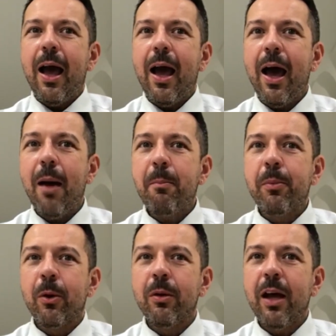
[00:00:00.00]

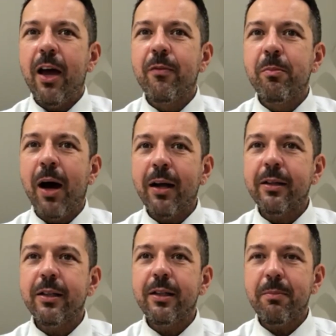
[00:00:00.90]
Apple have
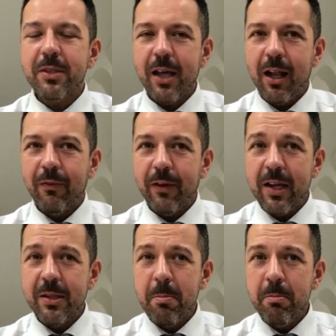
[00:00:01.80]
marketed themselves
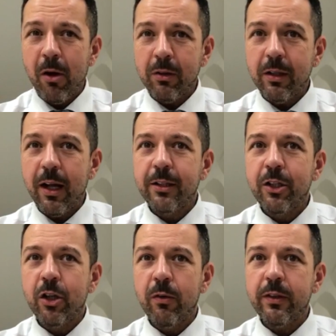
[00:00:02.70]
as a modern and
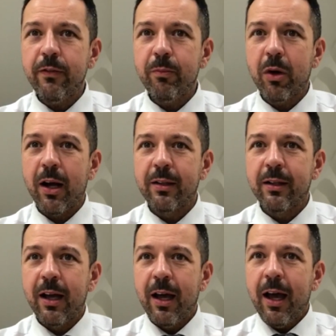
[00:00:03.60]
innovative brand,
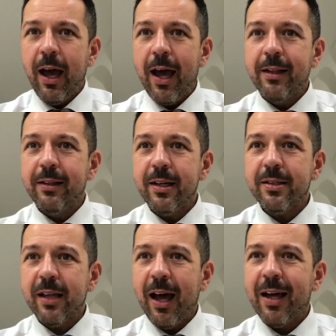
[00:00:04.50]
and
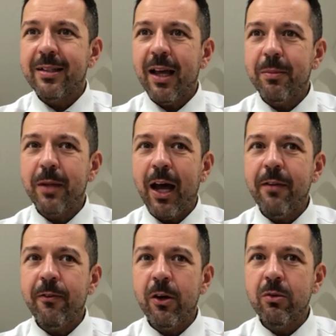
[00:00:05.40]
this has helped
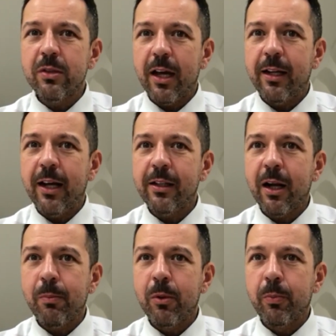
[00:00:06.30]
iPhones and other
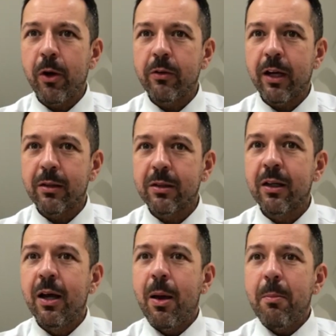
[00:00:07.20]
Apple products
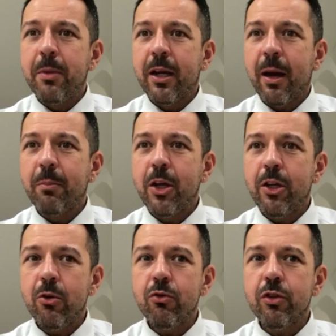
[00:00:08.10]
become
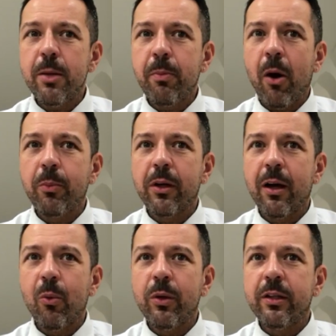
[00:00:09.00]
hugely popular
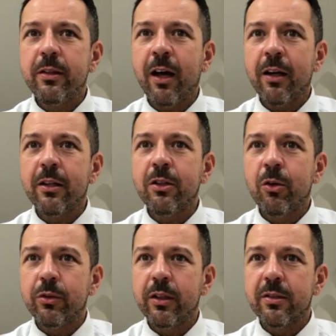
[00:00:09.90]
with the target
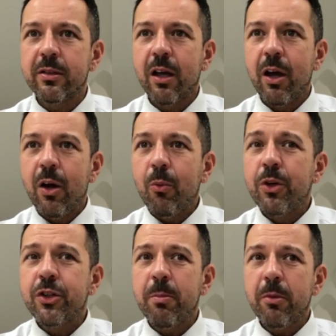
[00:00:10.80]
audience,
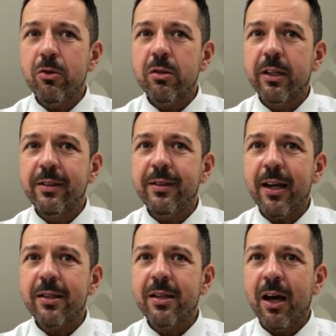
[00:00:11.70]
which are mostly
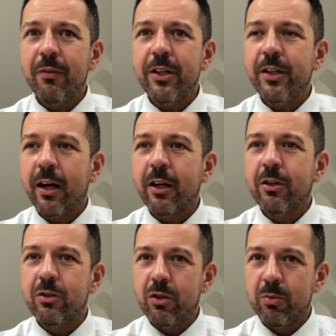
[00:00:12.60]
tech-savvy younger
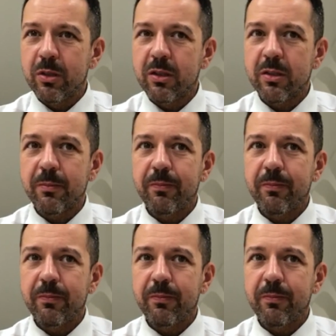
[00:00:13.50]
consumers.